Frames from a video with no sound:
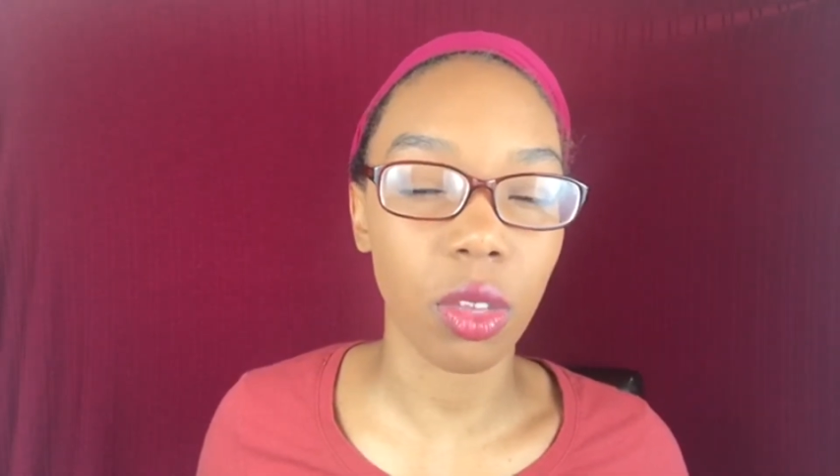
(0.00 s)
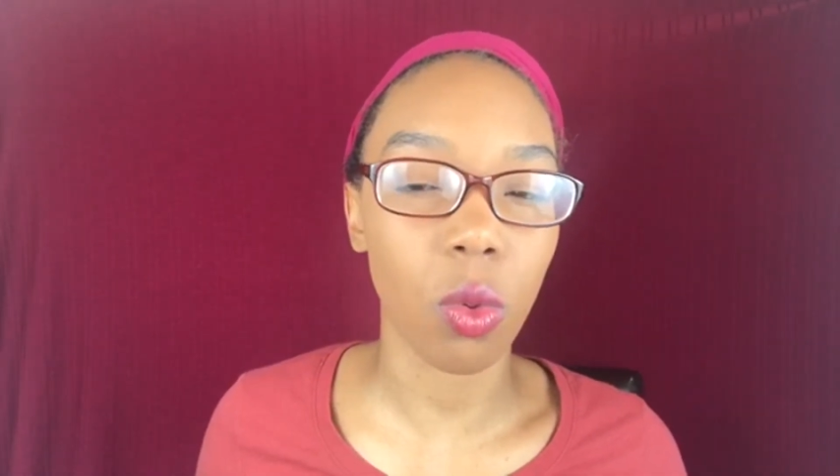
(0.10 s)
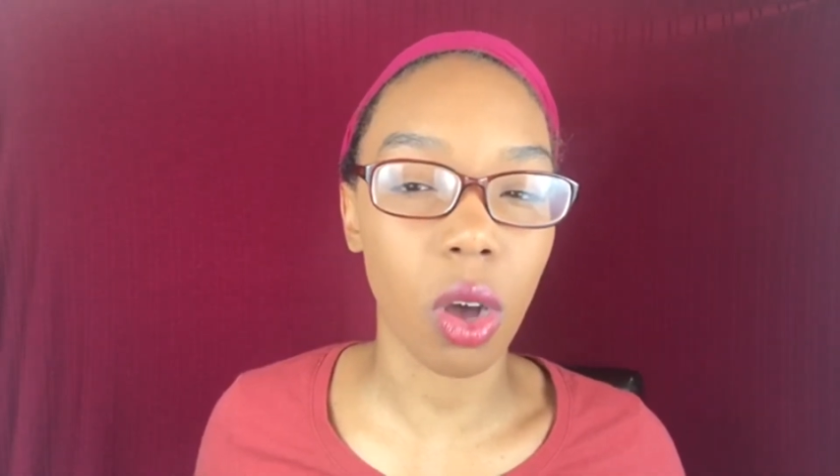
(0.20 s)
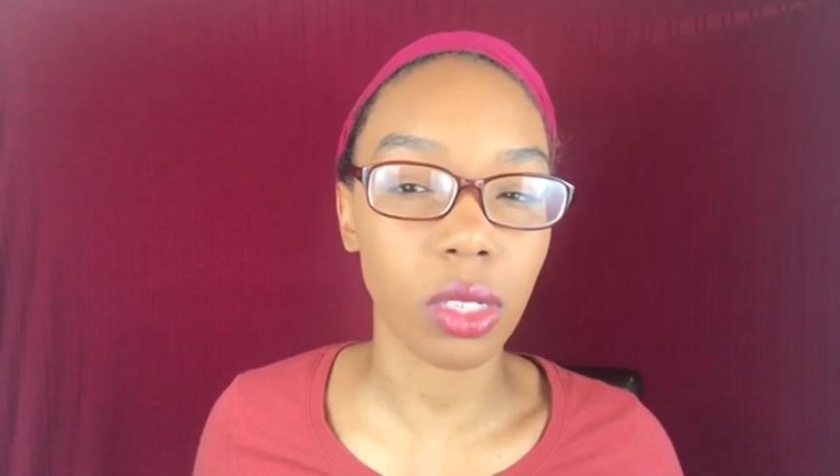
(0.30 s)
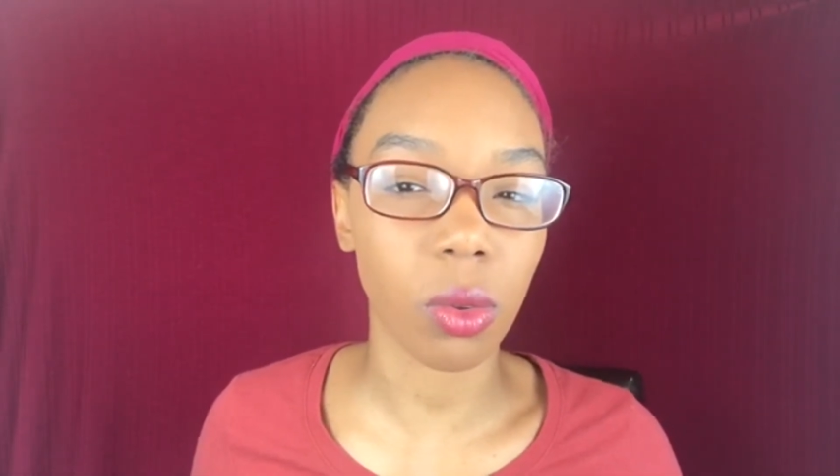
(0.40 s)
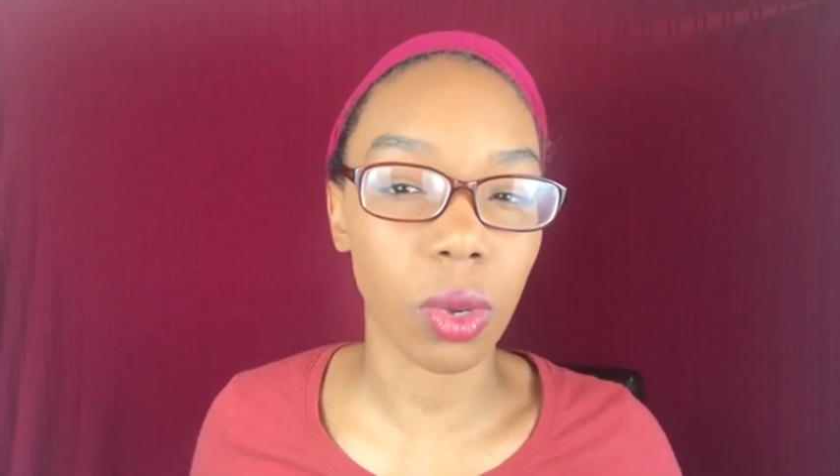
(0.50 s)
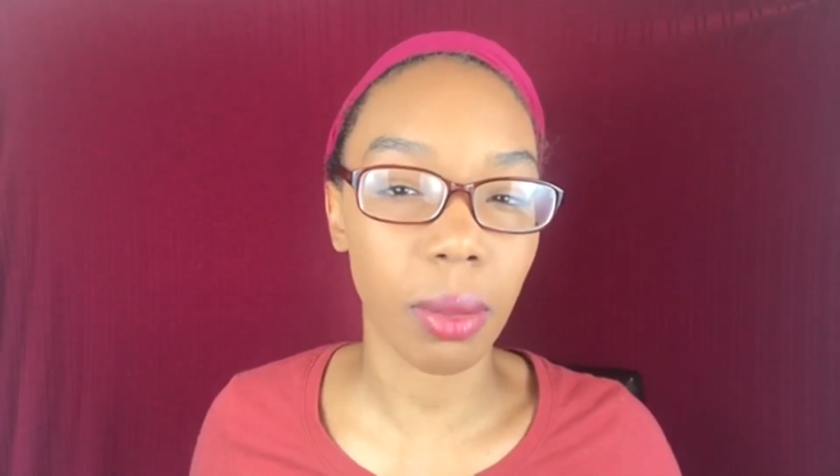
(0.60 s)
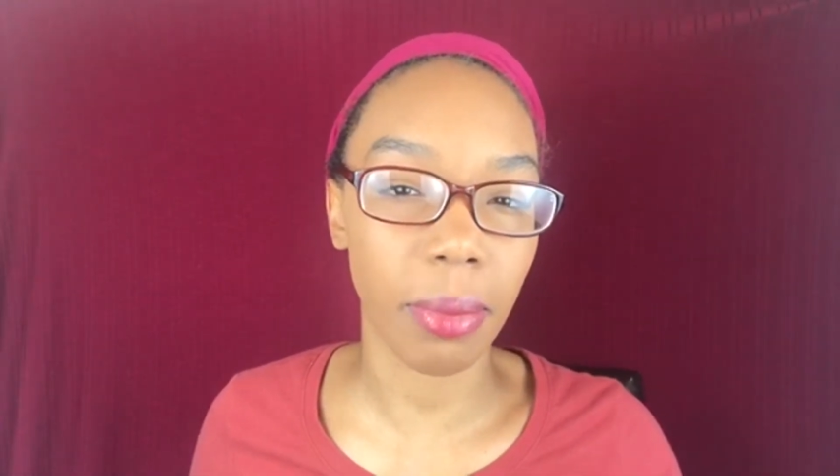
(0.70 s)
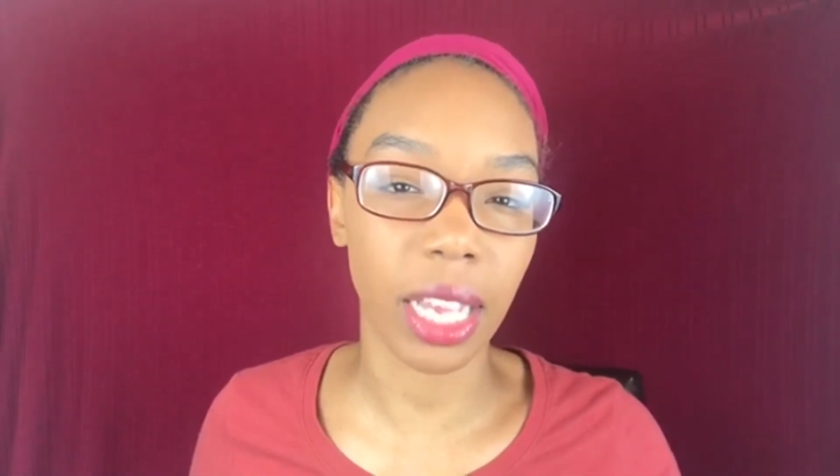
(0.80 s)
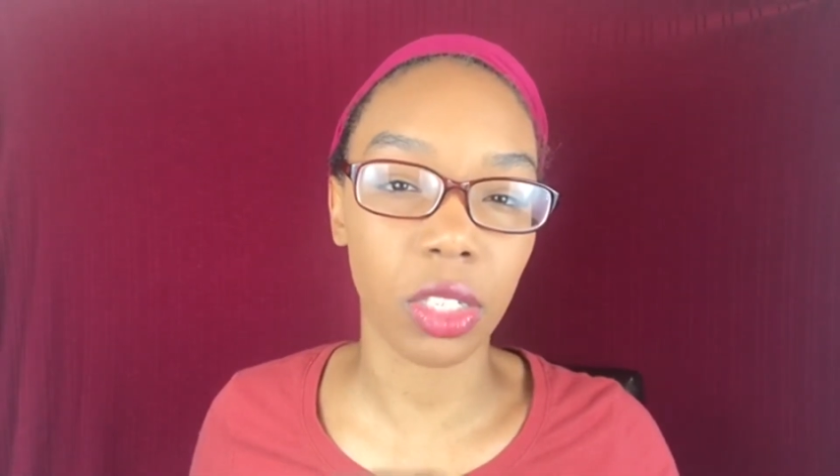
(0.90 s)
You also want
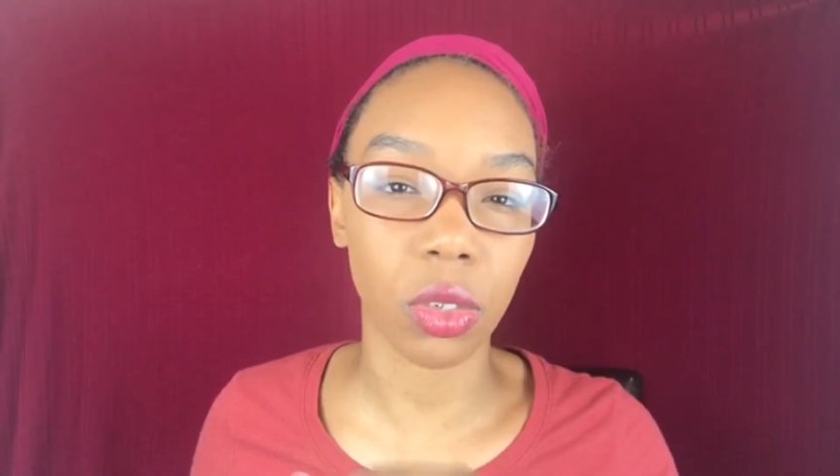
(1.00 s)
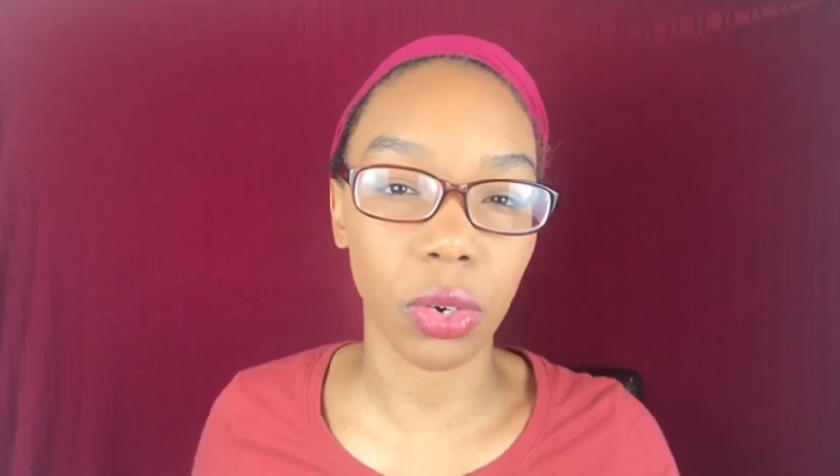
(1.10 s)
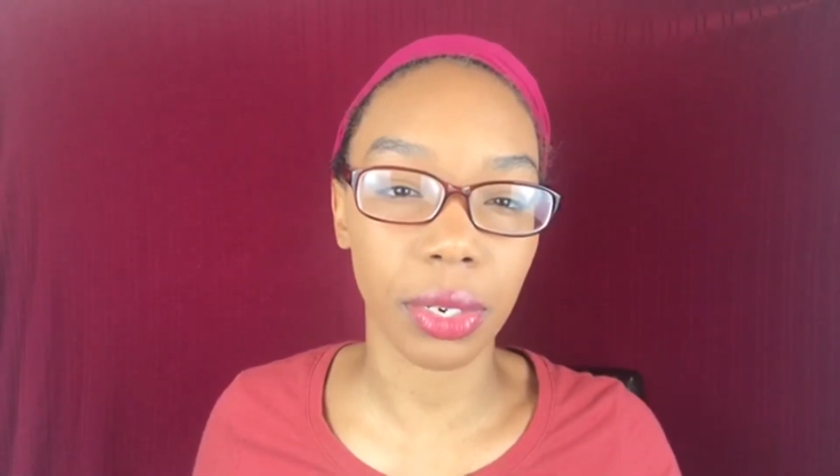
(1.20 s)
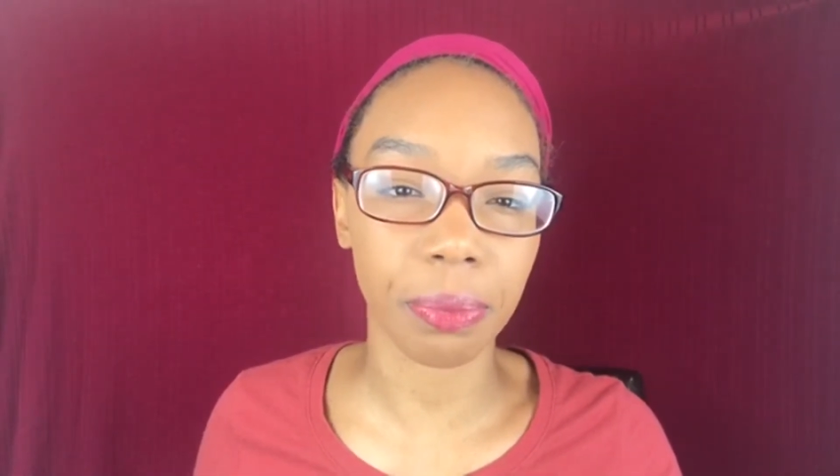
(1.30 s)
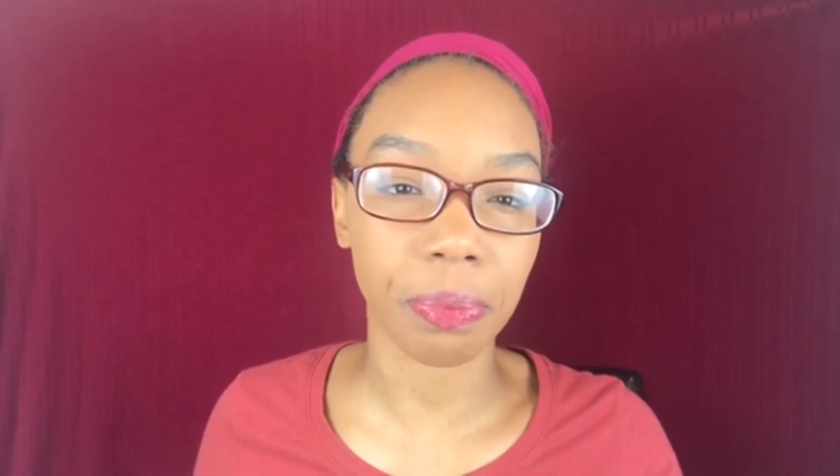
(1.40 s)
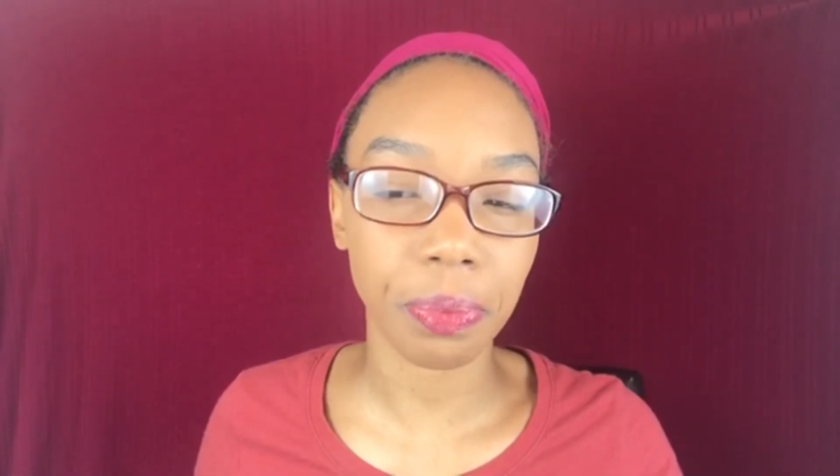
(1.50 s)
to make sure,